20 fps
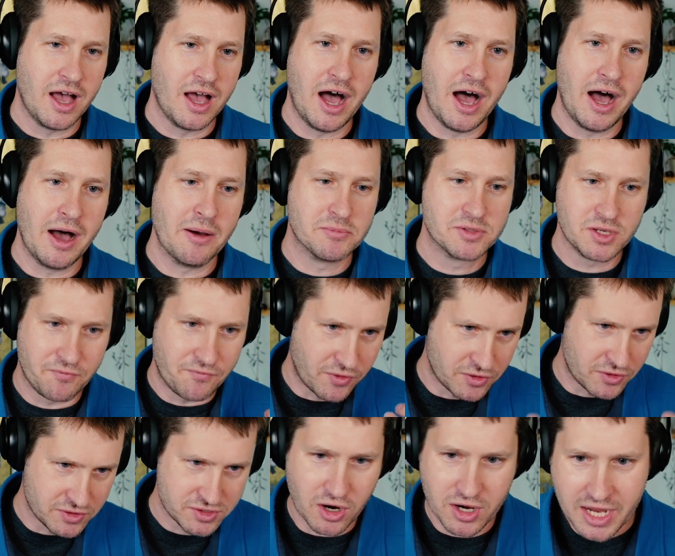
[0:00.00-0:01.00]
So
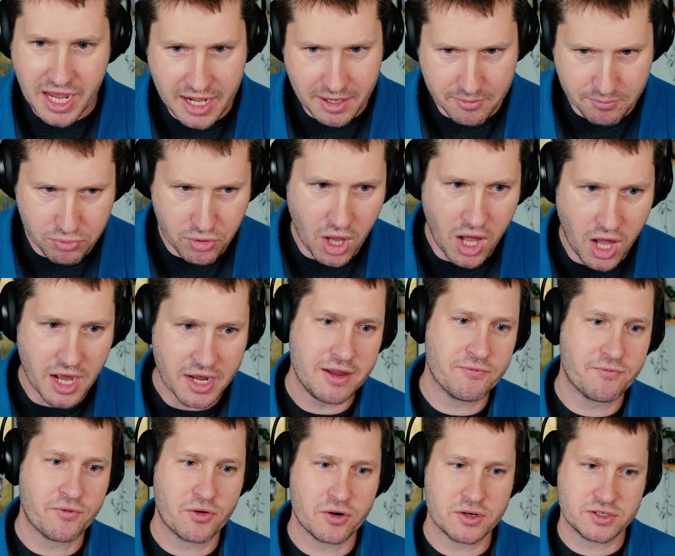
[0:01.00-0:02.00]
first started kind of
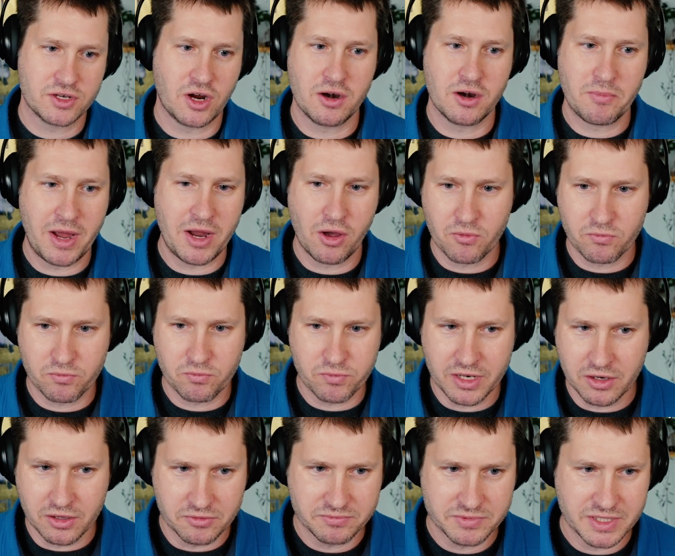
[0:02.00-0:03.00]
blogging, first started my own
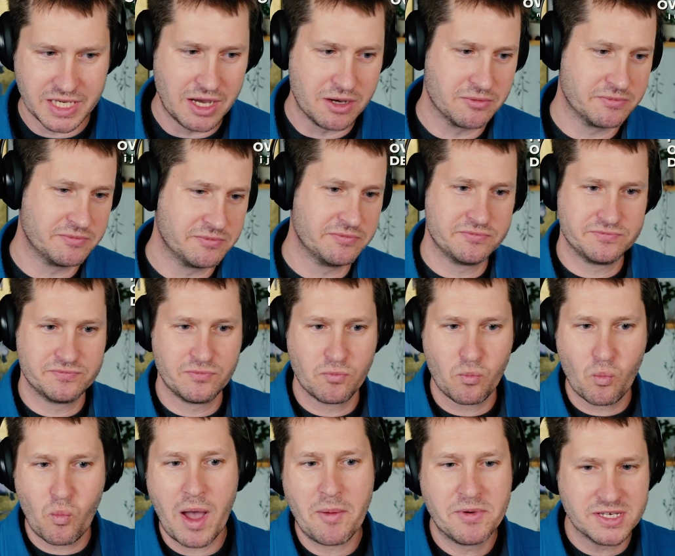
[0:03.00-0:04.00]
little,
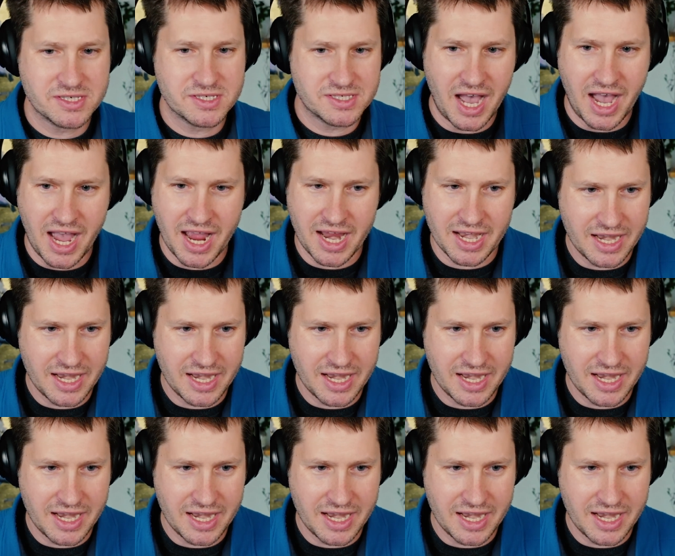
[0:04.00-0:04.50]
web design